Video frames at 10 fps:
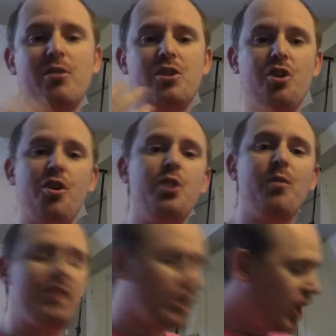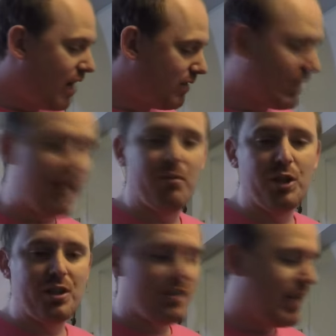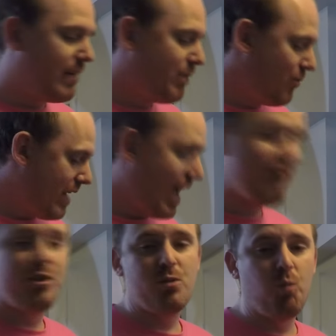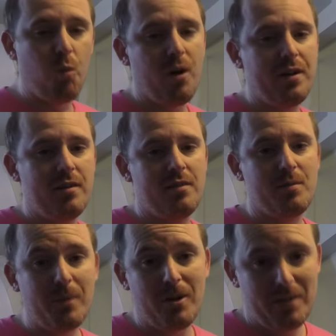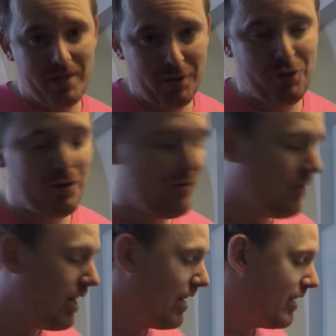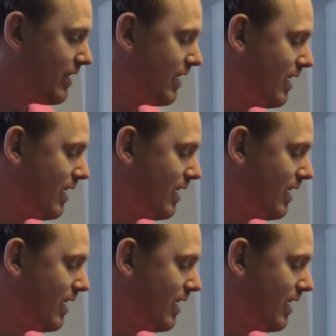would show you what the lava lamp looks like, but we have just one small issue, right?